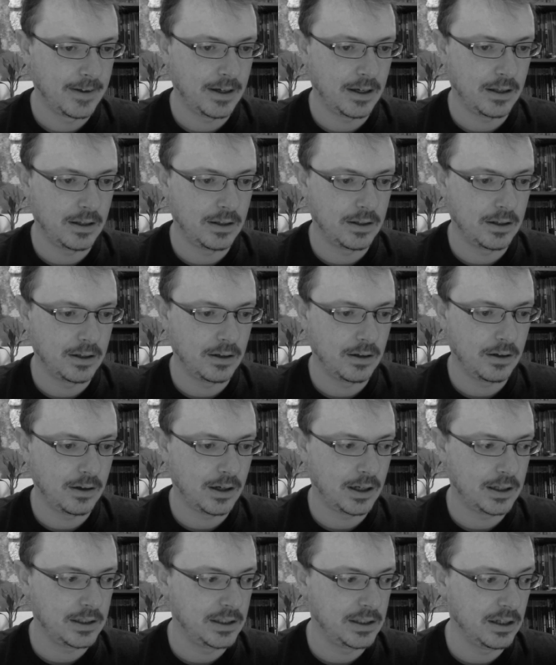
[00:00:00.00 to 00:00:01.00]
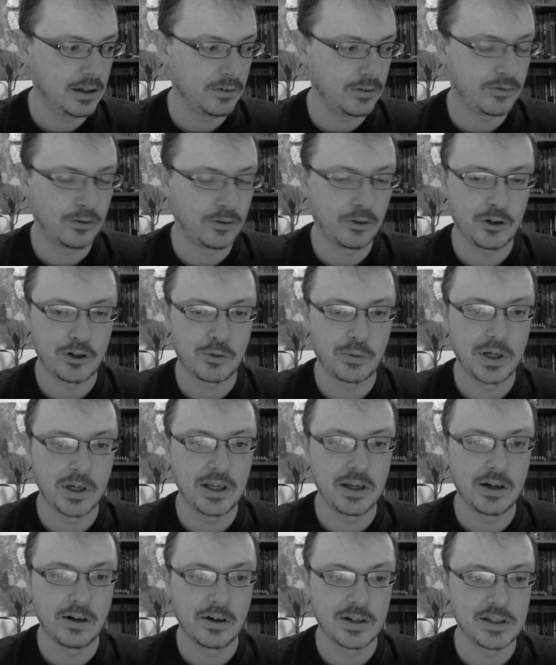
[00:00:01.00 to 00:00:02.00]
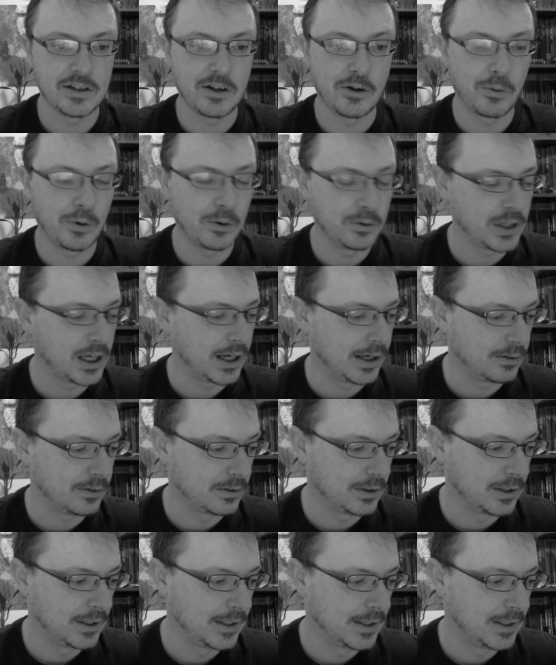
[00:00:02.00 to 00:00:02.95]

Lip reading: and I did it for 3 years in a row now,